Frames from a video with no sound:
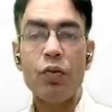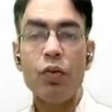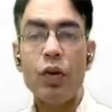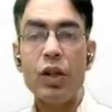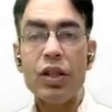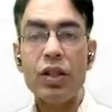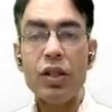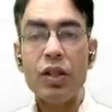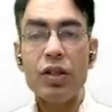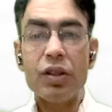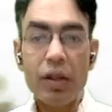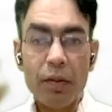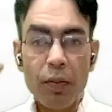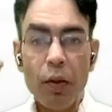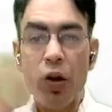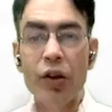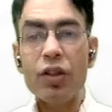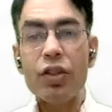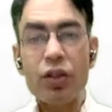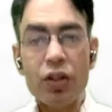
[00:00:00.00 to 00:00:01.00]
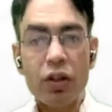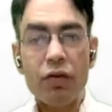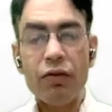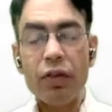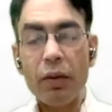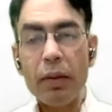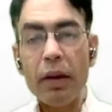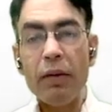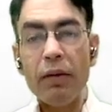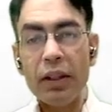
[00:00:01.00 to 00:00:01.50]
which is deposition of
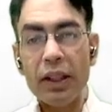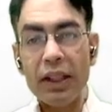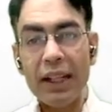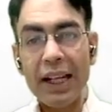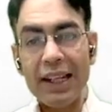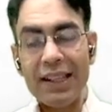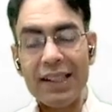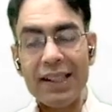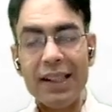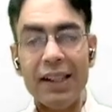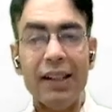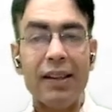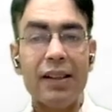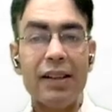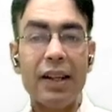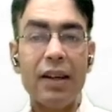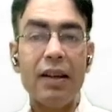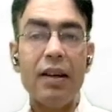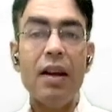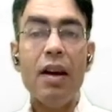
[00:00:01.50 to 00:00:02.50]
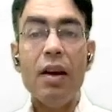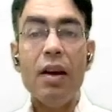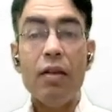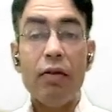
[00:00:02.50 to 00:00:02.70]
fibrin with the dead cells, and